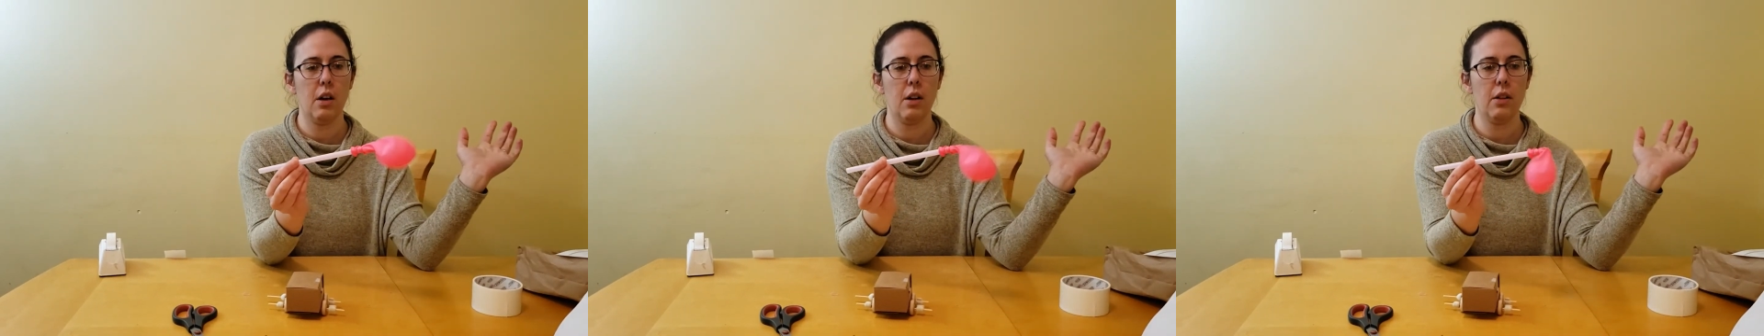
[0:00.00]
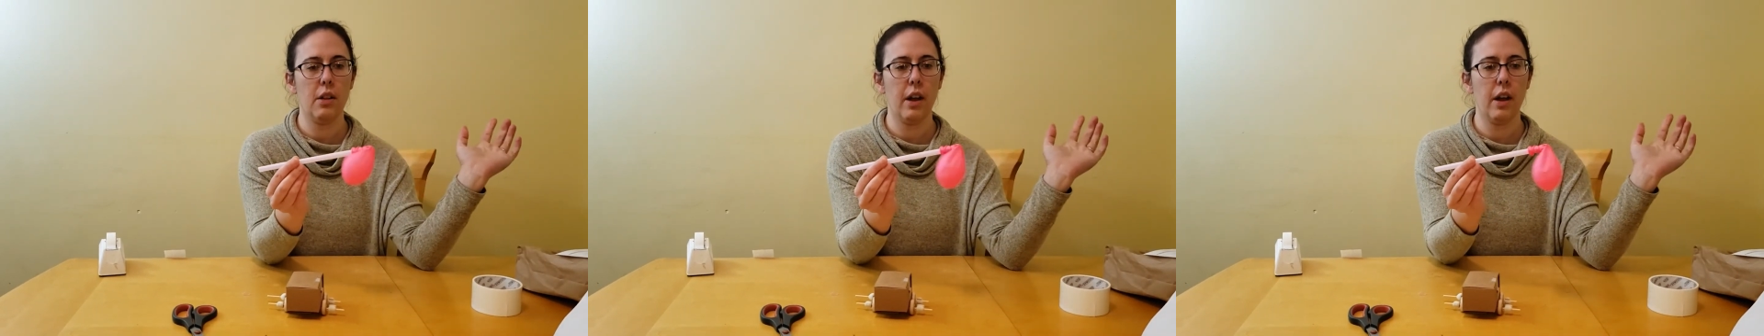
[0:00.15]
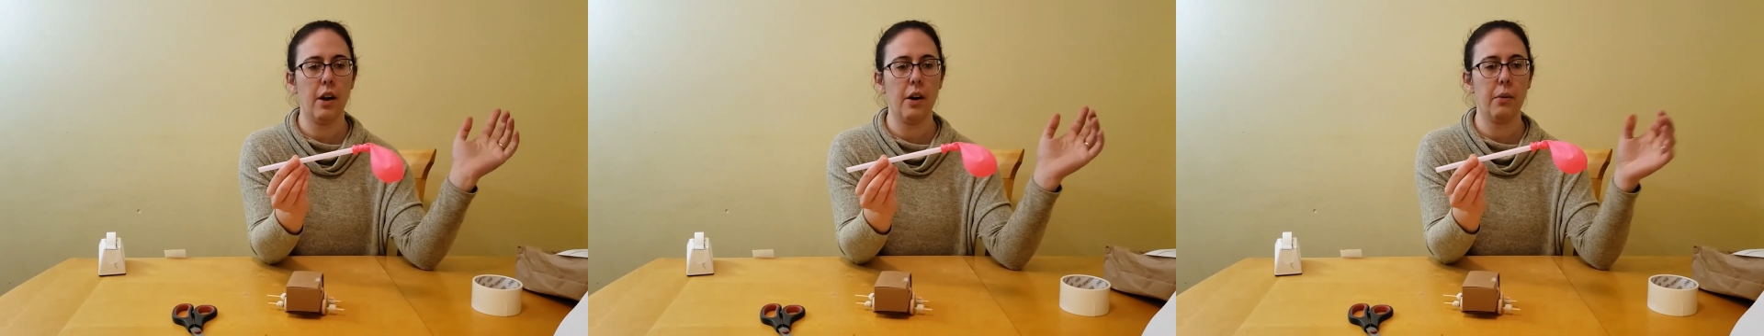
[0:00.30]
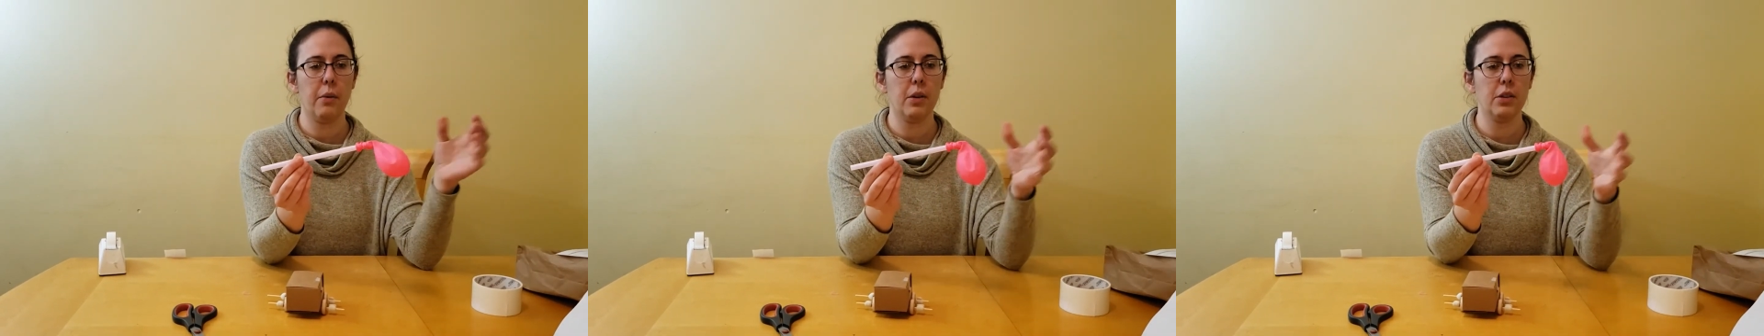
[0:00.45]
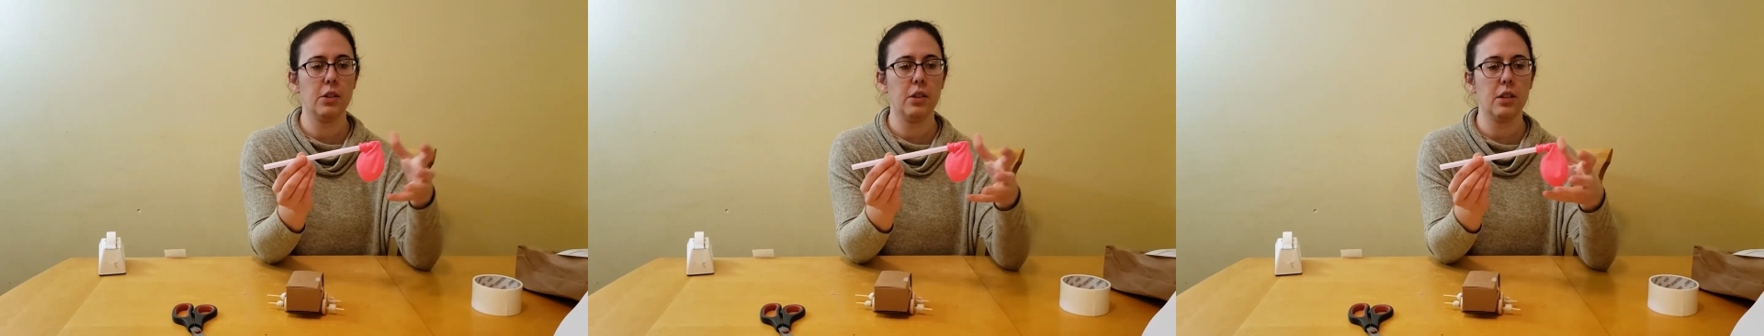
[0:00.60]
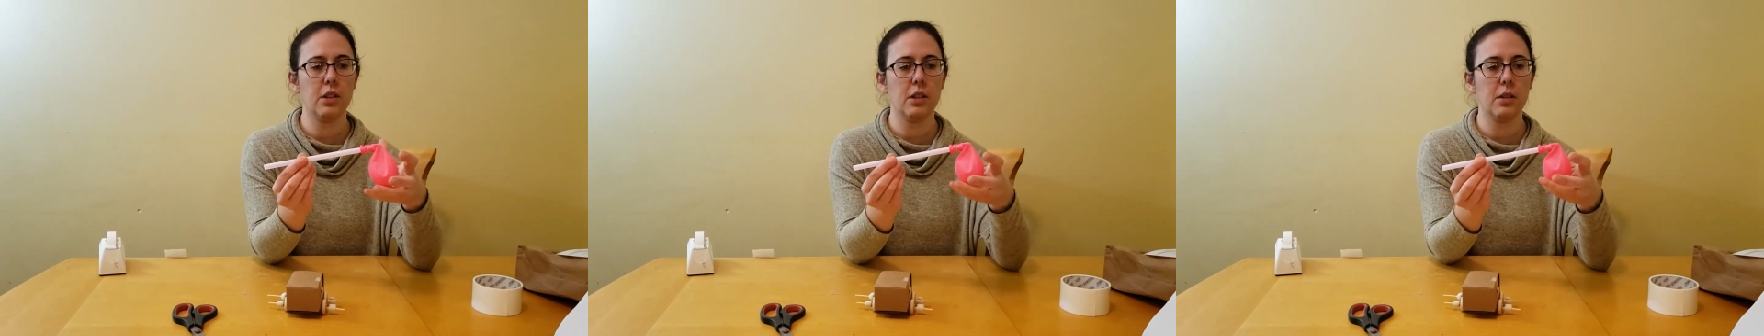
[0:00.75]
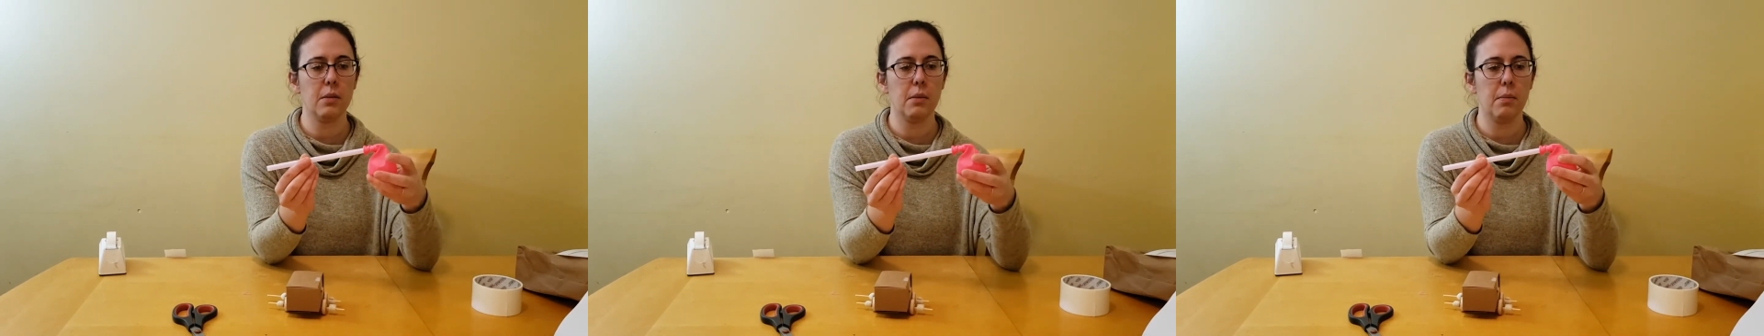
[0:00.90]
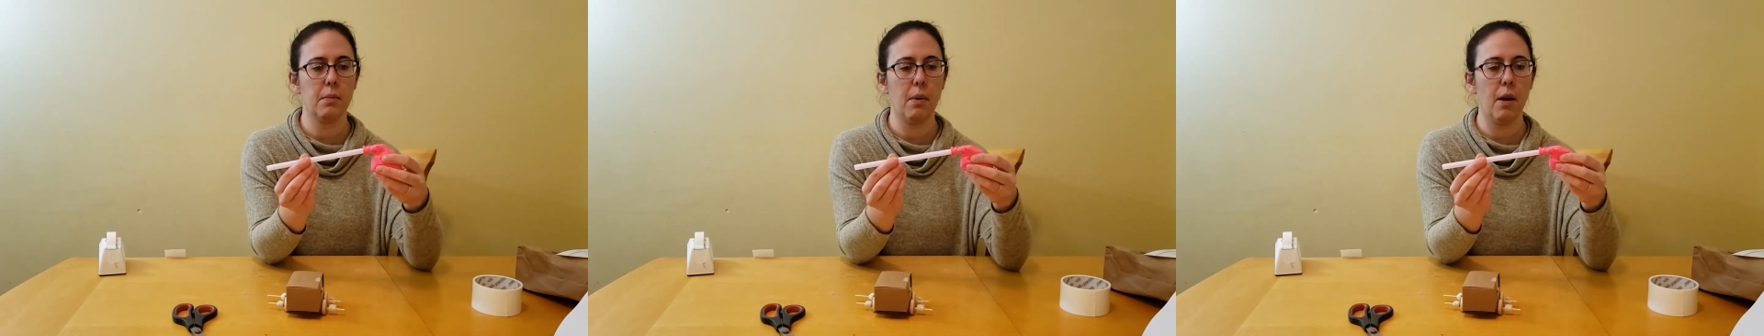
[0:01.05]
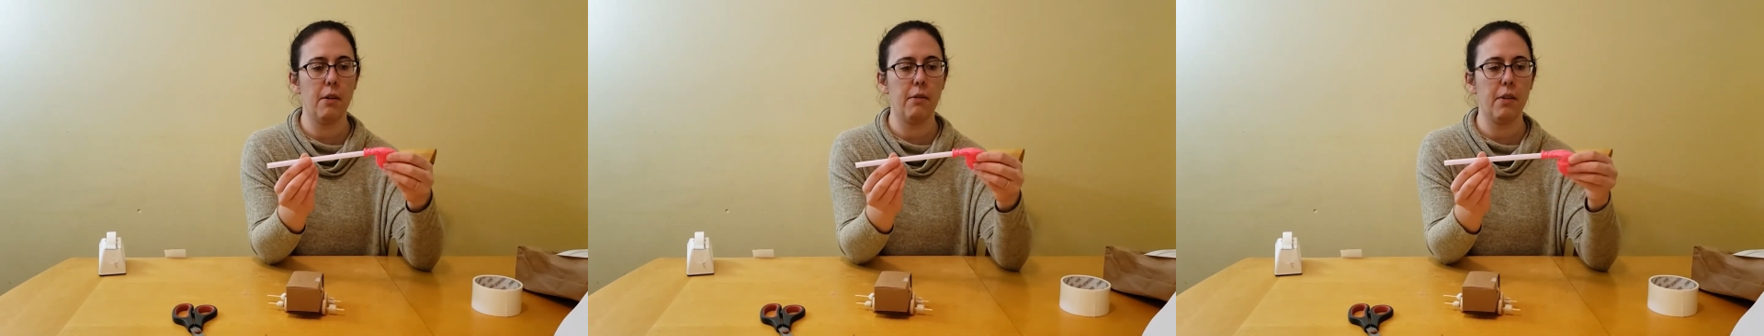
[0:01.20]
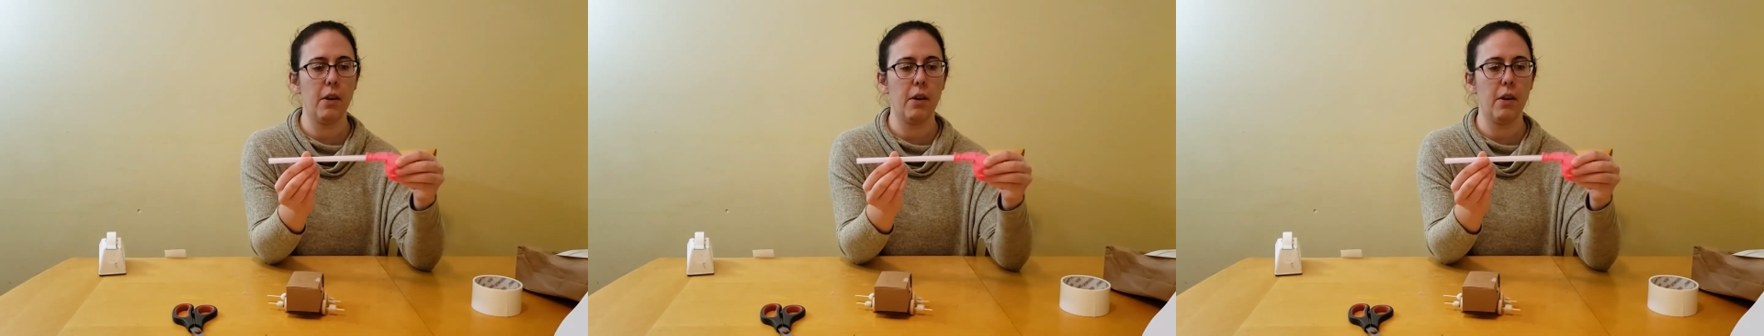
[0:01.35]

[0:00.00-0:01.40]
the air will just puff